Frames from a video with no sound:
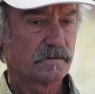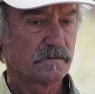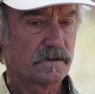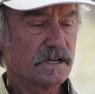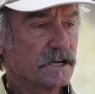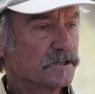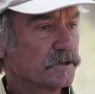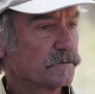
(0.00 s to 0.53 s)

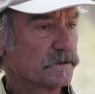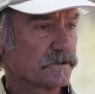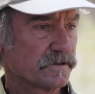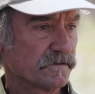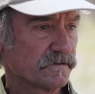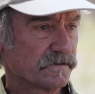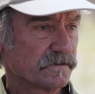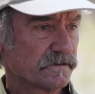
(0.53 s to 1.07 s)
nature
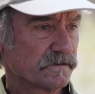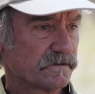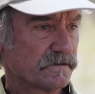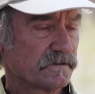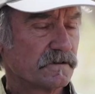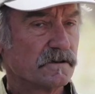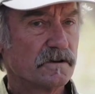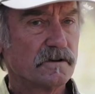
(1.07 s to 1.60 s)
preserves.
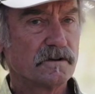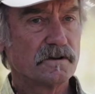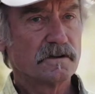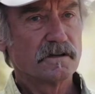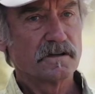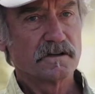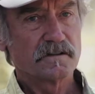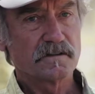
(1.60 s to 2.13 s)

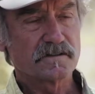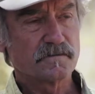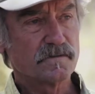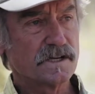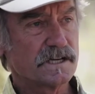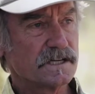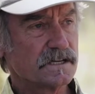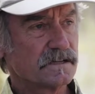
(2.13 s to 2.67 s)
Doesn't
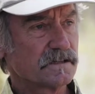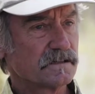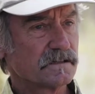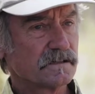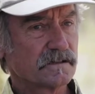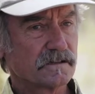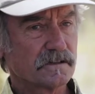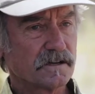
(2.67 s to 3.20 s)
mean
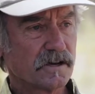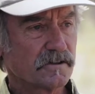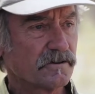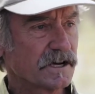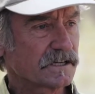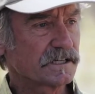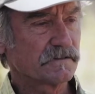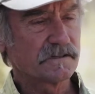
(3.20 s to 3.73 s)
other
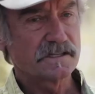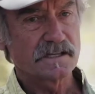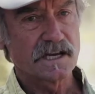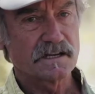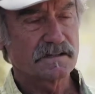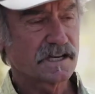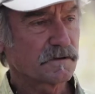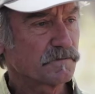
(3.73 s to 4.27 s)
activities
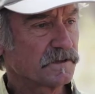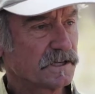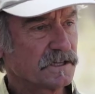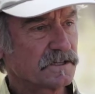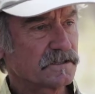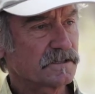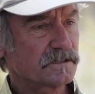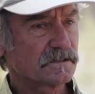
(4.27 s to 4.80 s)
can't take
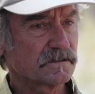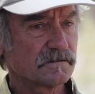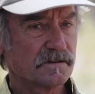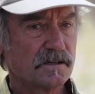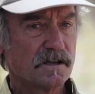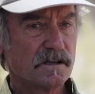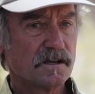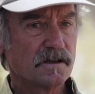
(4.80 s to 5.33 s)
place,
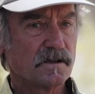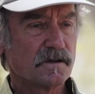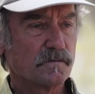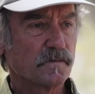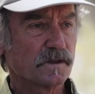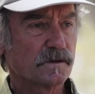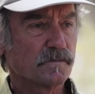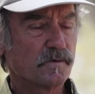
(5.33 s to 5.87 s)

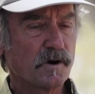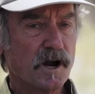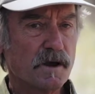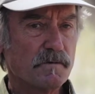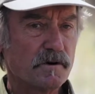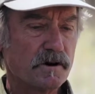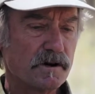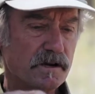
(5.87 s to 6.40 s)
but the
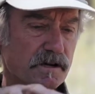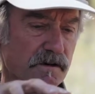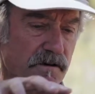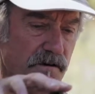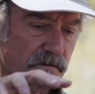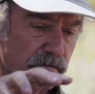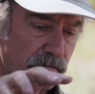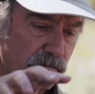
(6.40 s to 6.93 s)
primary
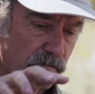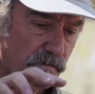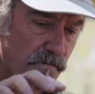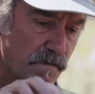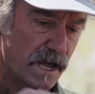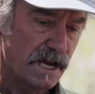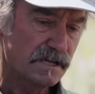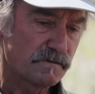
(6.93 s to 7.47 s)

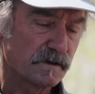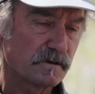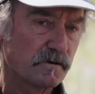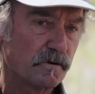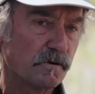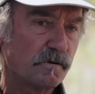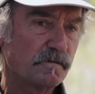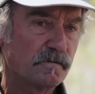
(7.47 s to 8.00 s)
management
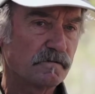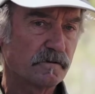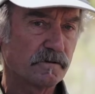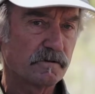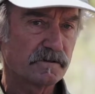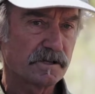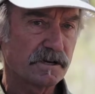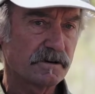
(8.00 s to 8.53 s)
goal for
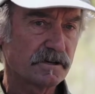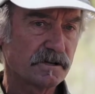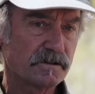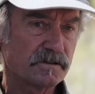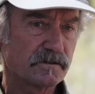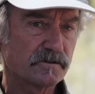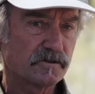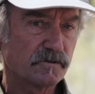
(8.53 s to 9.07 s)
those
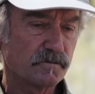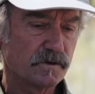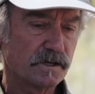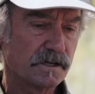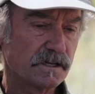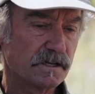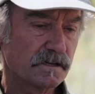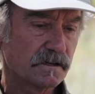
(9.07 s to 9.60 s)
areas should
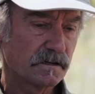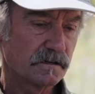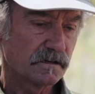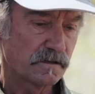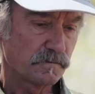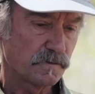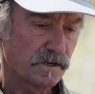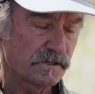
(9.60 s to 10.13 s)
be
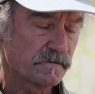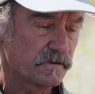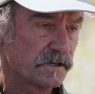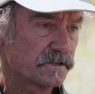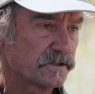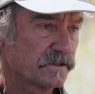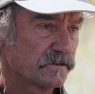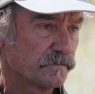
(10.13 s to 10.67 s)
the
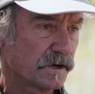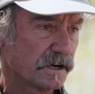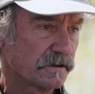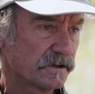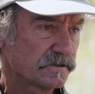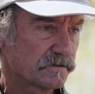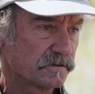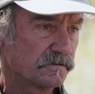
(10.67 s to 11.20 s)
preservation of
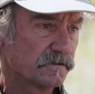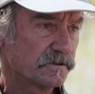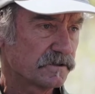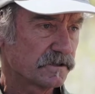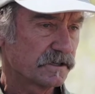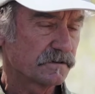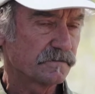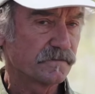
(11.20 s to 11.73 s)
biological diversity.